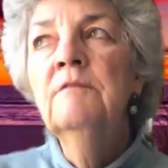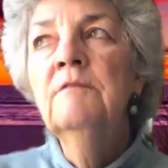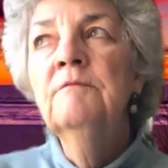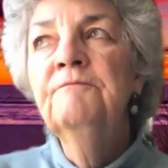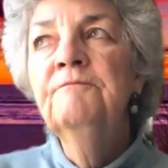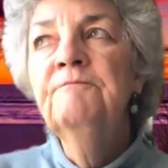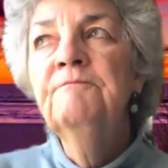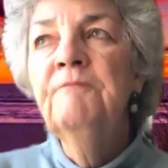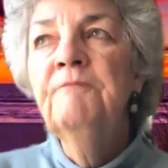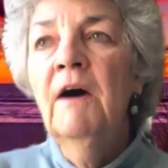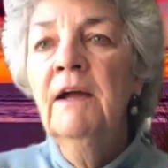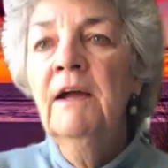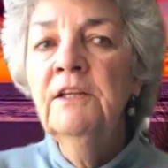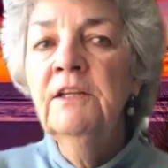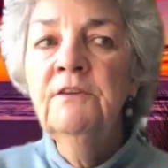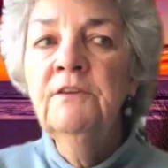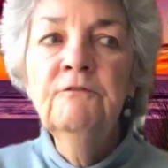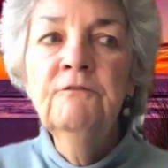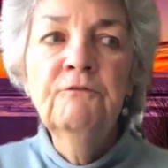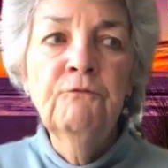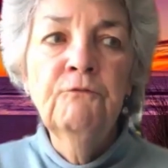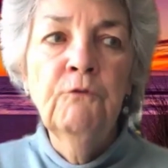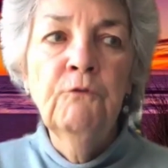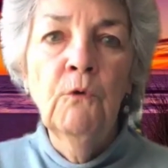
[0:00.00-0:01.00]

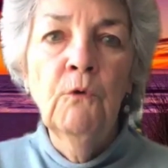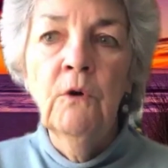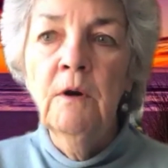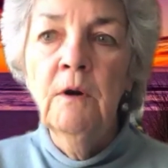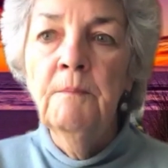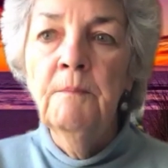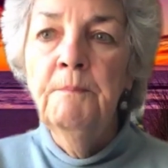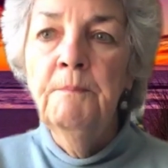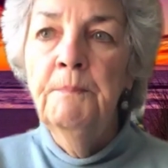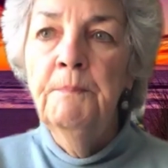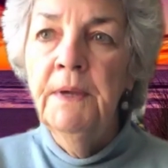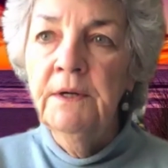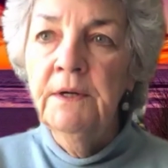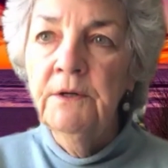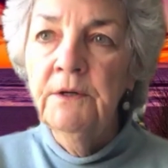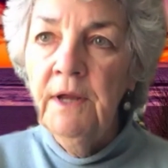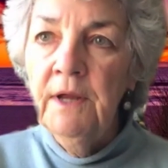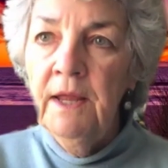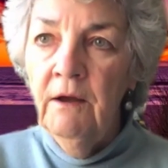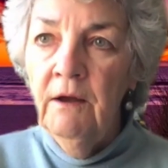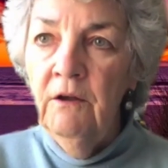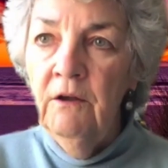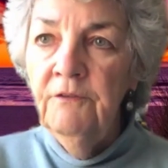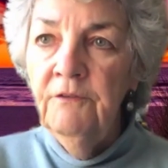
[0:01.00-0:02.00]
fighting for better
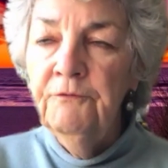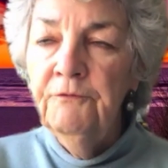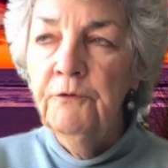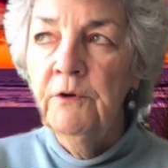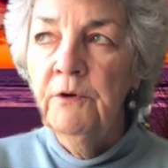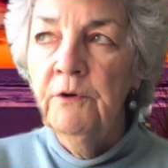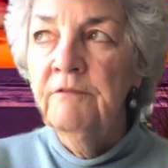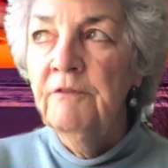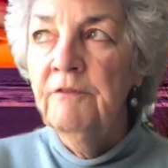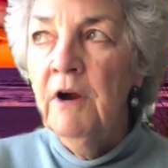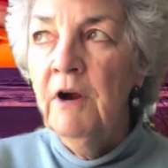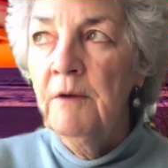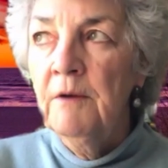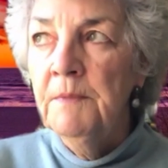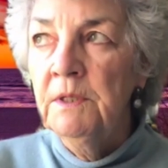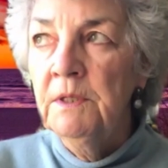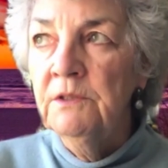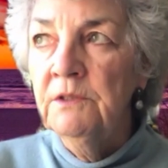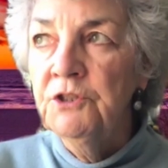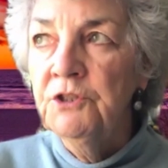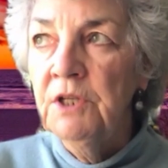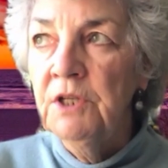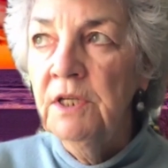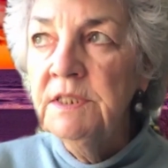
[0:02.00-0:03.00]
health, for
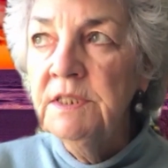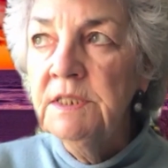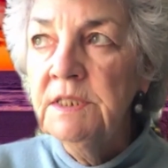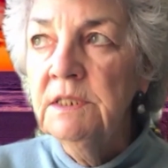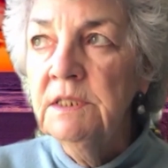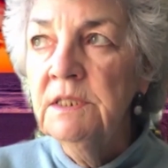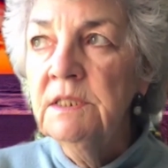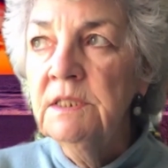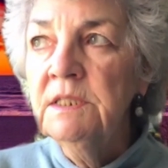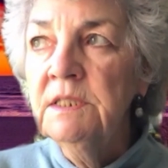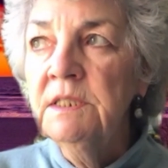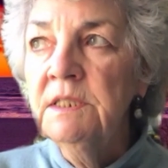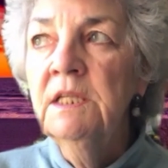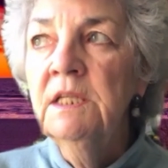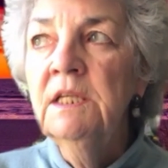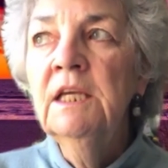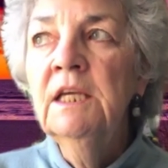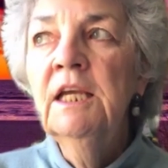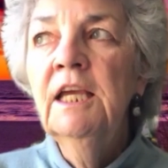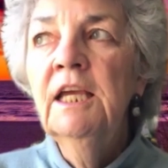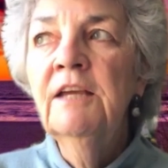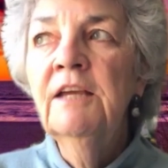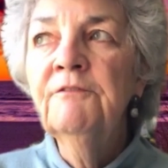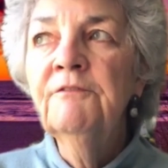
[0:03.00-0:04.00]
environmental justice,
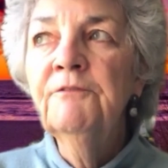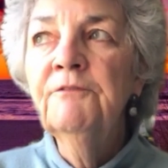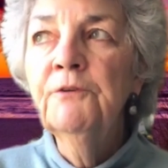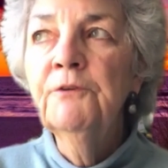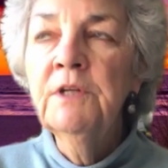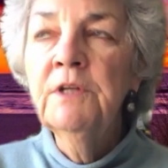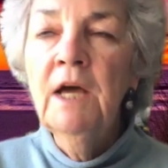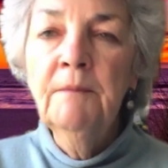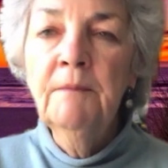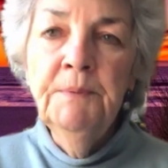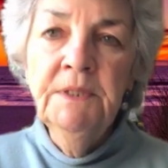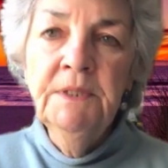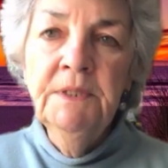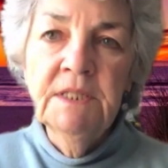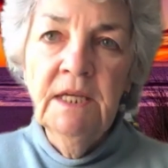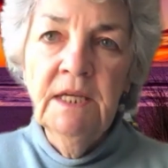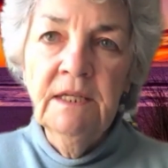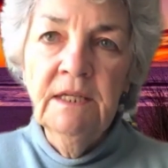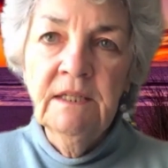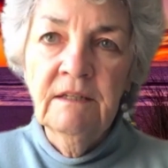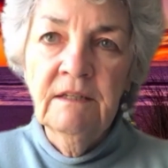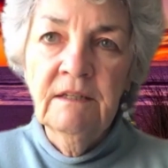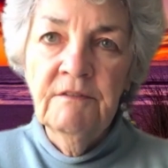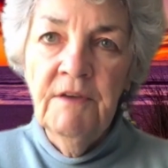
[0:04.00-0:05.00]
and for not being
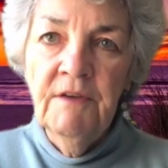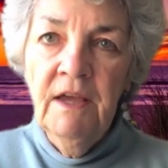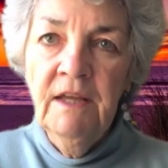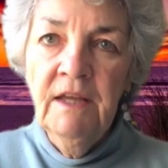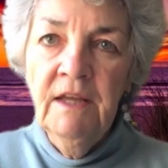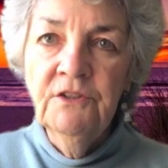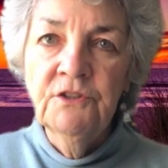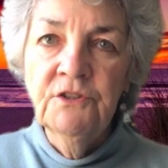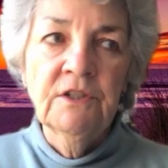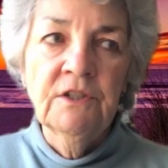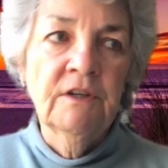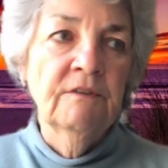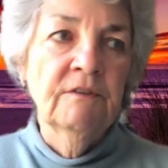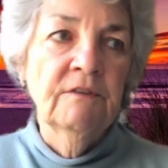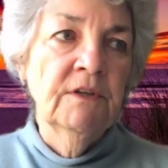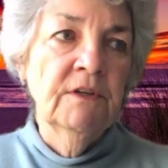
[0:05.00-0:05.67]
taken advantage of.